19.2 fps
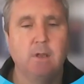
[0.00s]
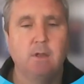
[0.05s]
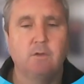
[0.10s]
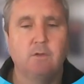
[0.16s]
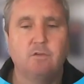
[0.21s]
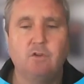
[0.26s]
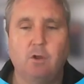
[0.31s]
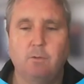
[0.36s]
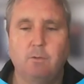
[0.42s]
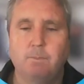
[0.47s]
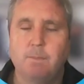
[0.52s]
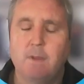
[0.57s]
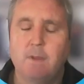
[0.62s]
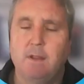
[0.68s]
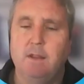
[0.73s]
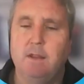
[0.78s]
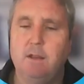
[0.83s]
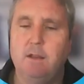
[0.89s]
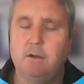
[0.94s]
So
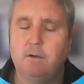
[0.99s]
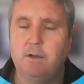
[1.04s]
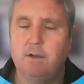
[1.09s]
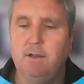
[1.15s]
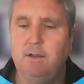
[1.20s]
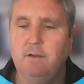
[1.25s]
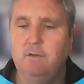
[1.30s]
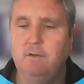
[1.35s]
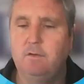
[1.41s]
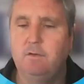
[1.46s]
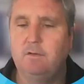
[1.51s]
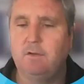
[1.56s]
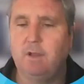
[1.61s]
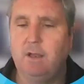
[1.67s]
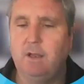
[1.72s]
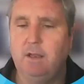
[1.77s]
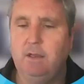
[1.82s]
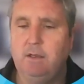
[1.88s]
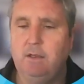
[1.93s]
here is
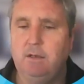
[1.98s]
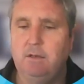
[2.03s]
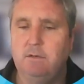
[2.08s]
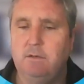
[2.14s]
a